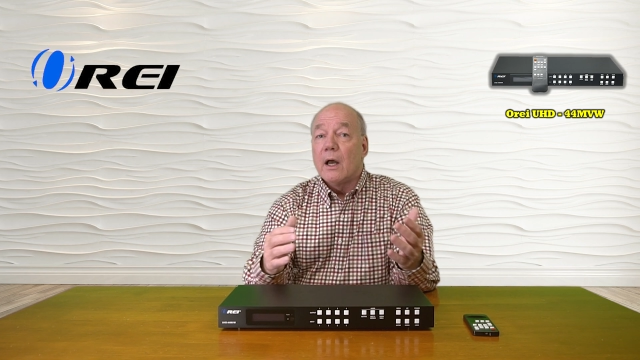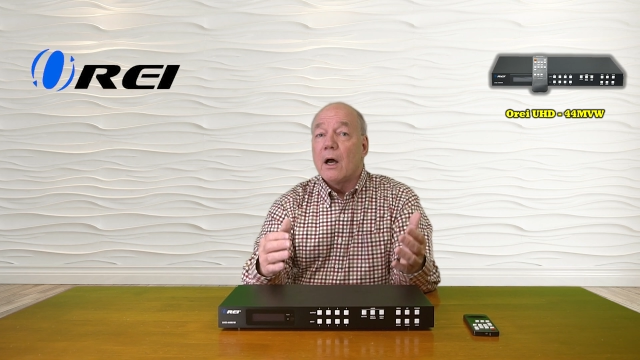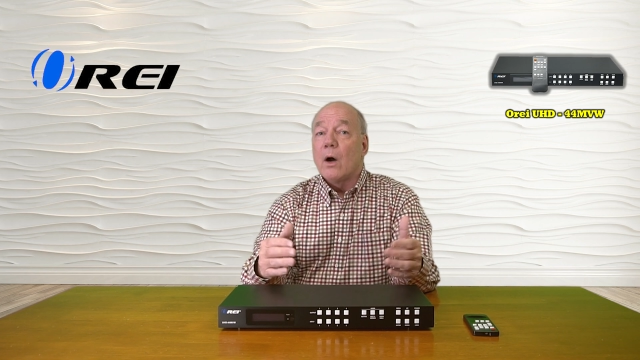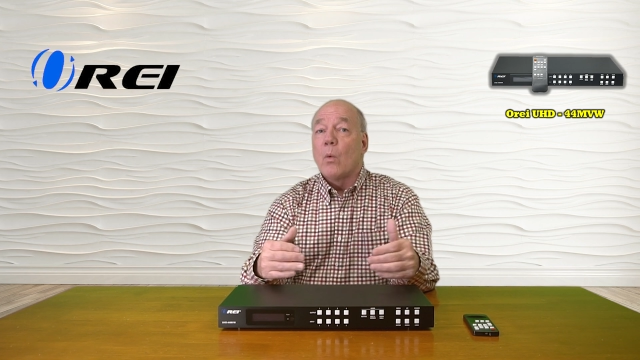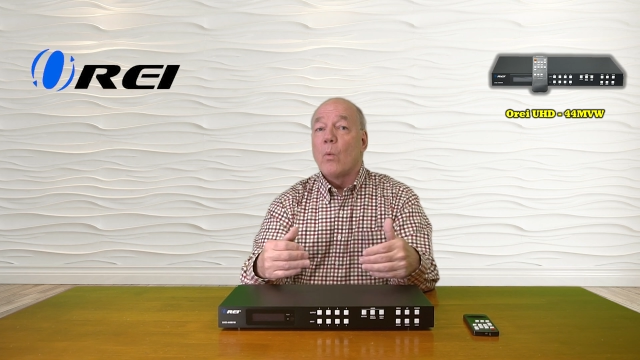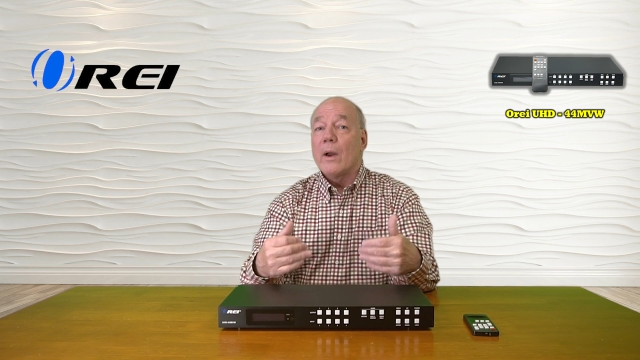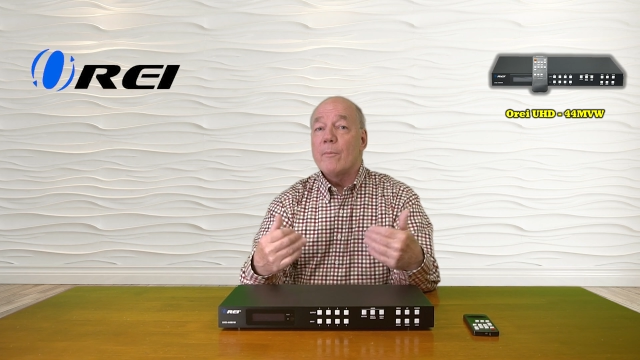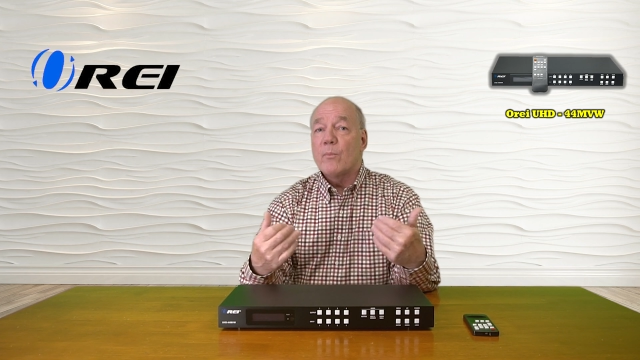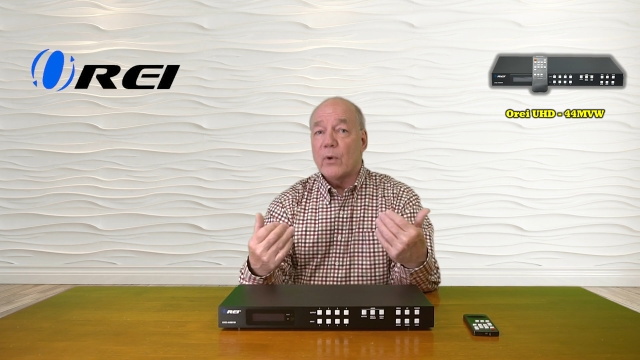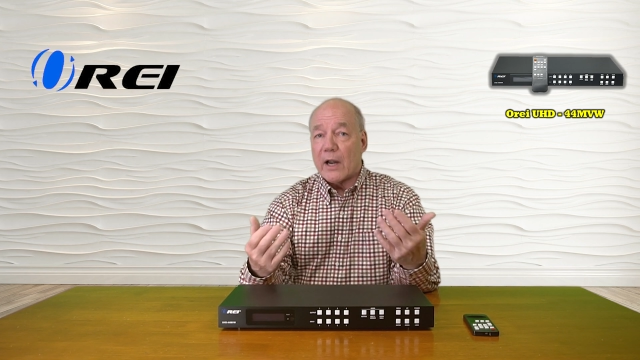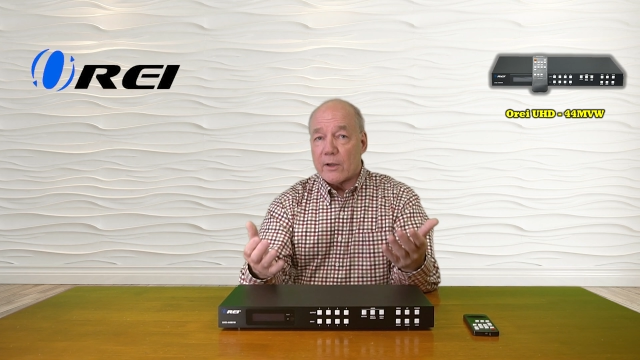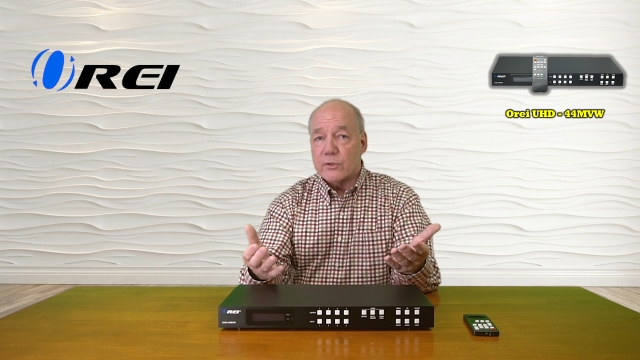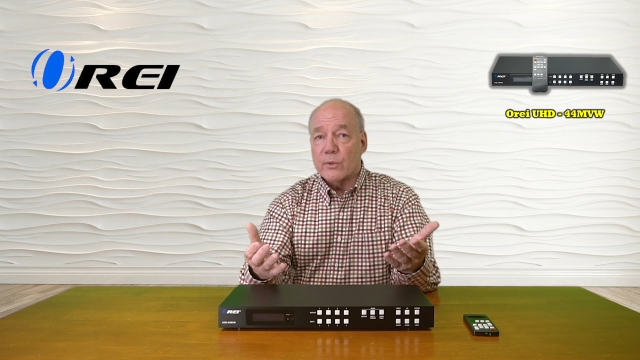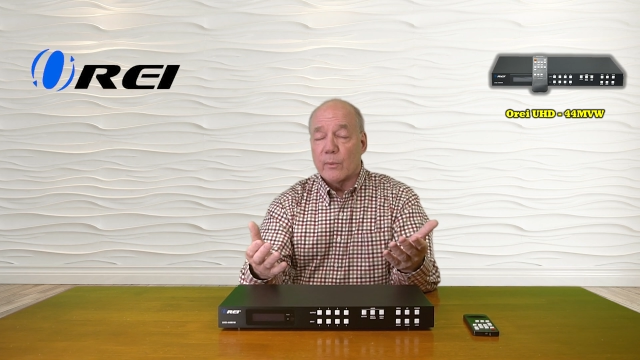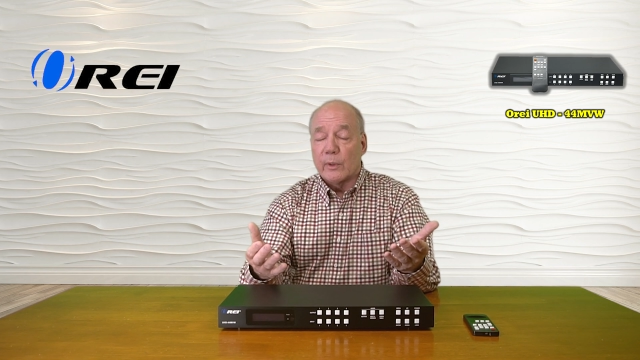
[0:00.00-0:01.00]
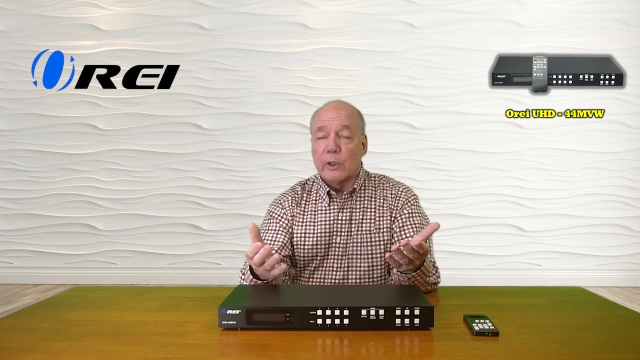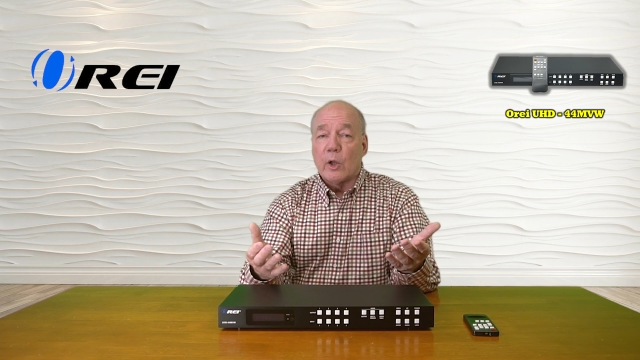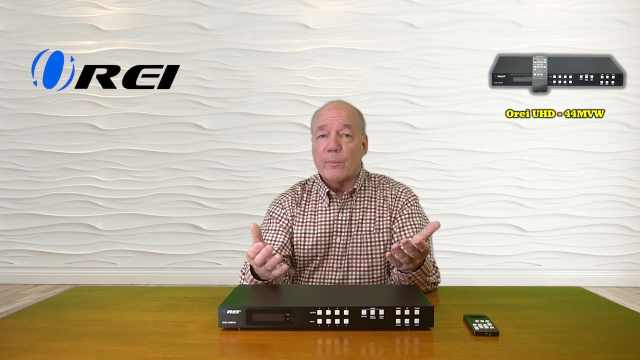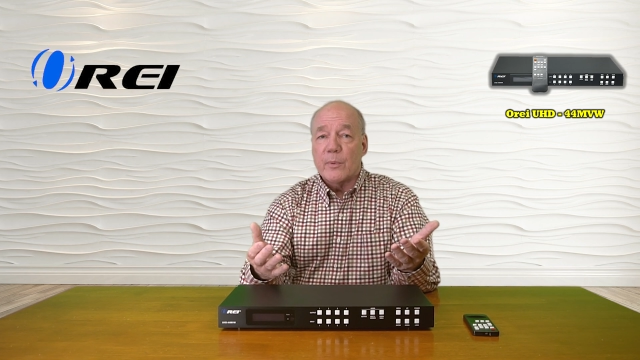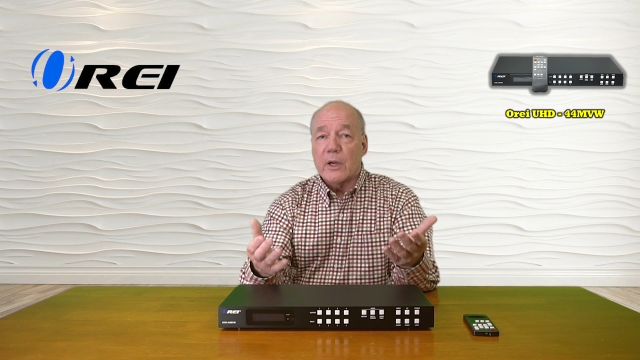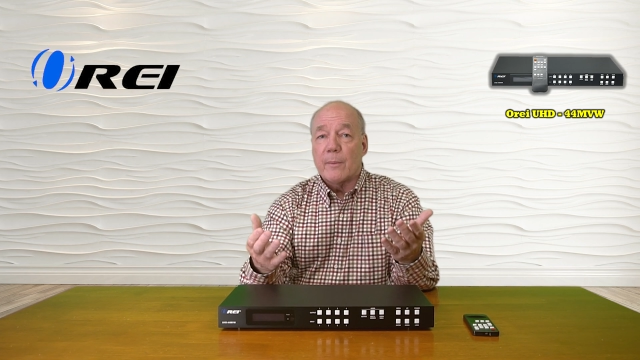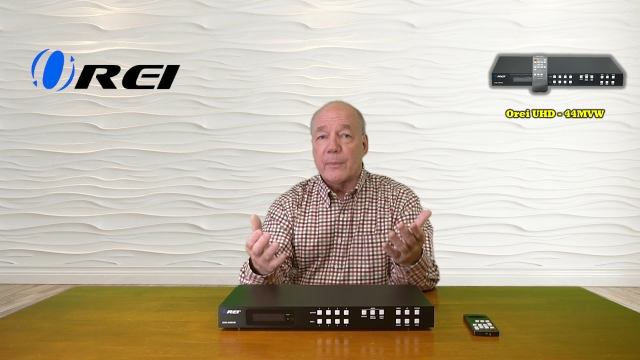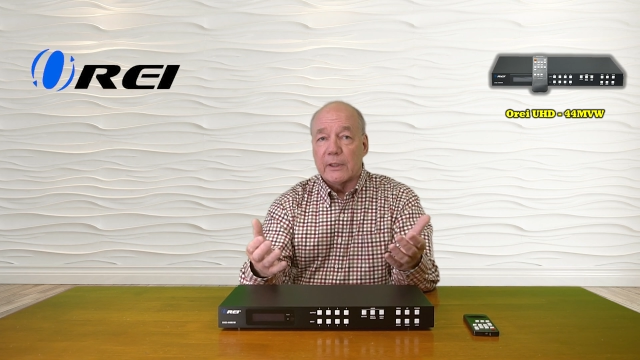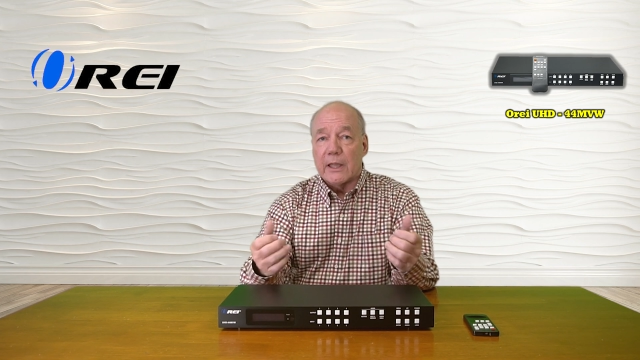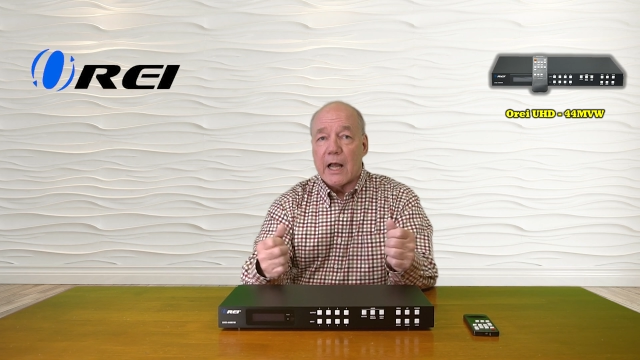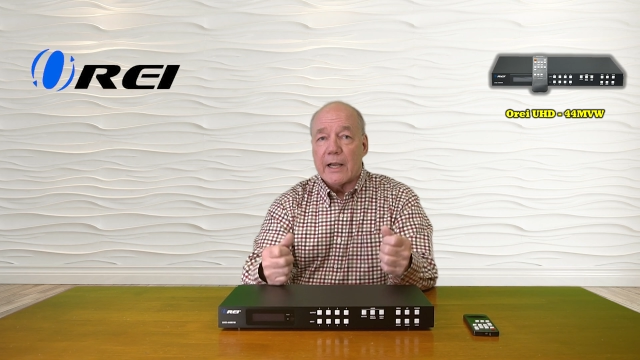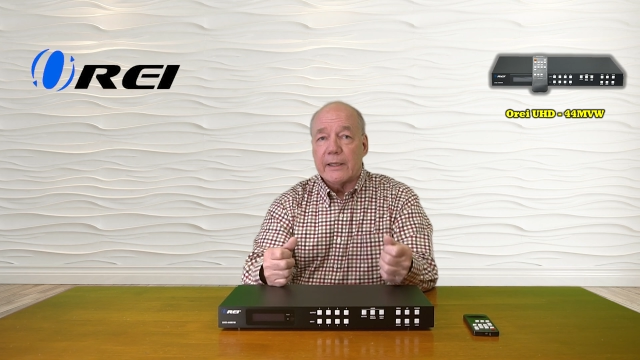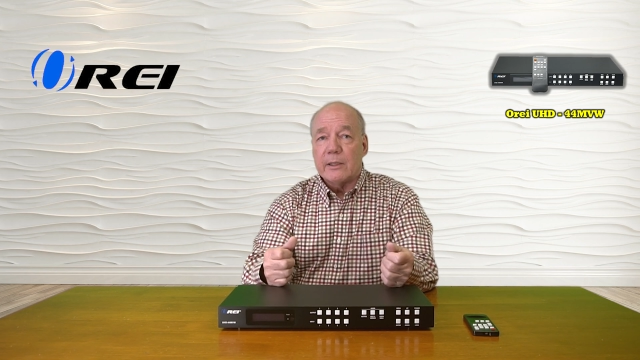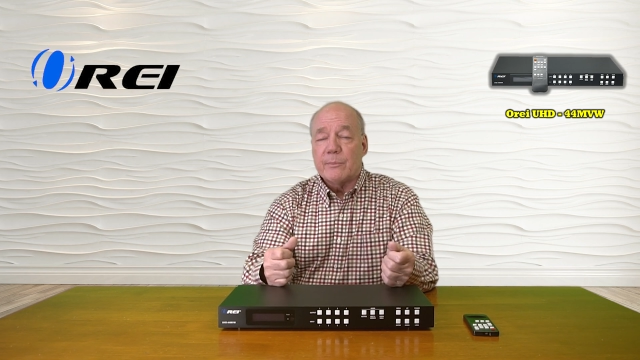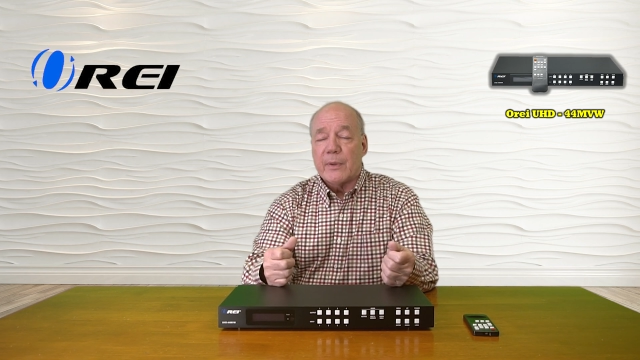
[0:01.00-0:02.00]
a web browser will open up a
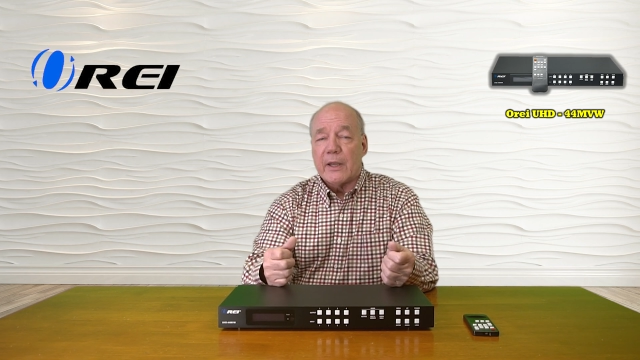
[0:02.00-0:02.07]
login